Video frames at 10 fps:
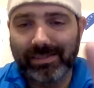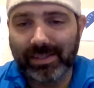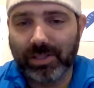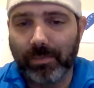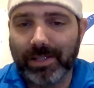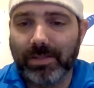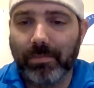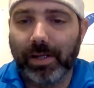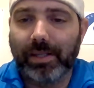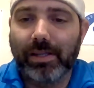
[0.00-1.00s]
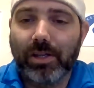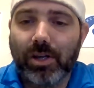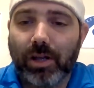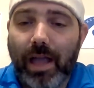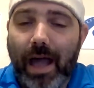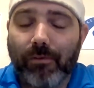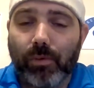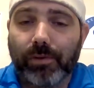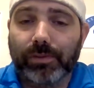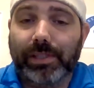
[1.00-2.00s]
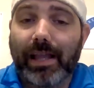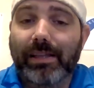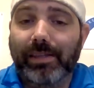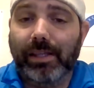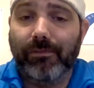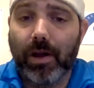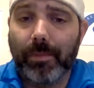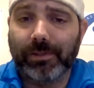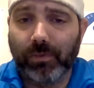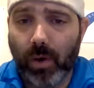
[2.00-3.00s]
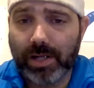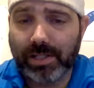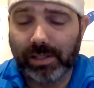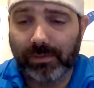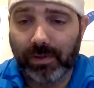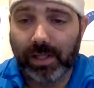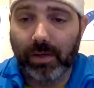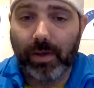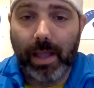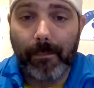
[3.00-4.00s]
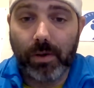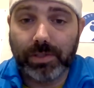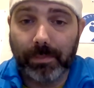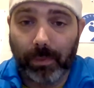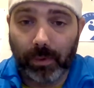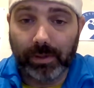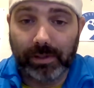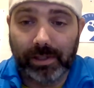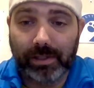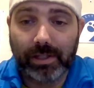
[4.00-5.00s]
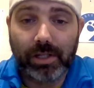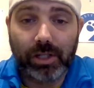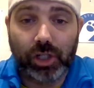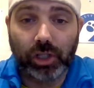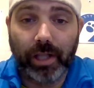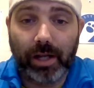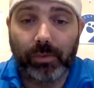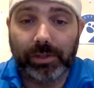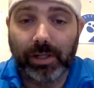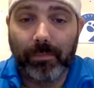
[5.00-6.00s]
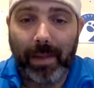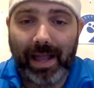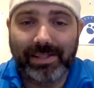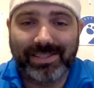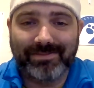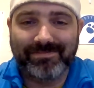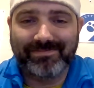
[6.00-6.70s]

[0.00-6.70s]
Let's go make some money. Have a wonderful day. Thank you very much for watching this video. And most importantly, good luck with your bets.